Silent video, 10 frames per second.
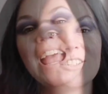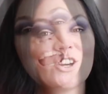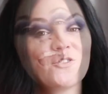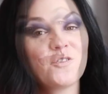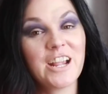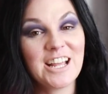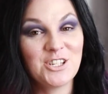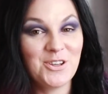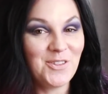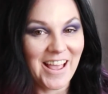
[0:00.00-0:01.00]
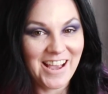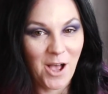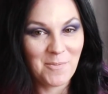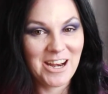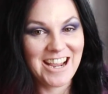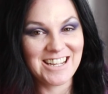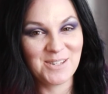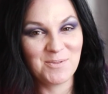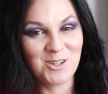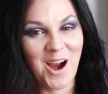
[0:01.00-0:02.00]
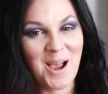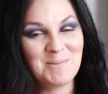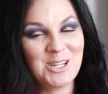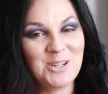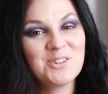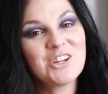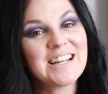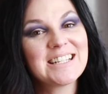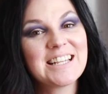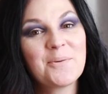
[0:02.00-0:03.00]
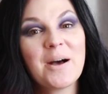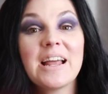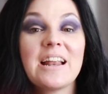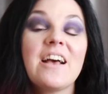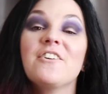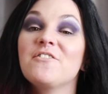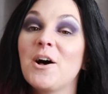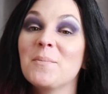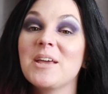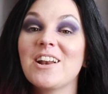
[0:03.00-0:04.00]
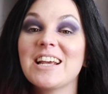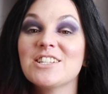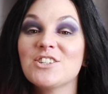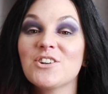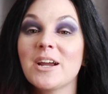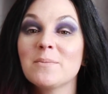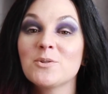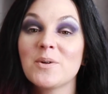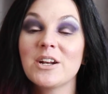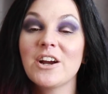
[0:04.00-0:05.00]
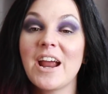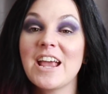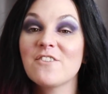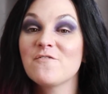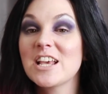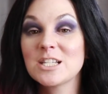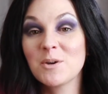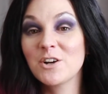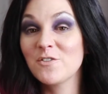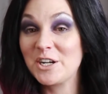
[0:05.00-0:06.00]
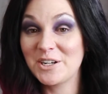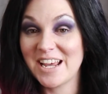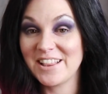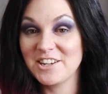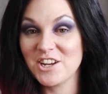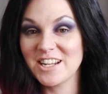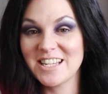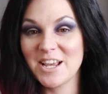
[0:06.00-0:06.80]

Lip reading: Don't forget to like, comment, and subscribe to Jenna Say What. Follow me on Instagram, Twitter, and Facebook for your daily Jenna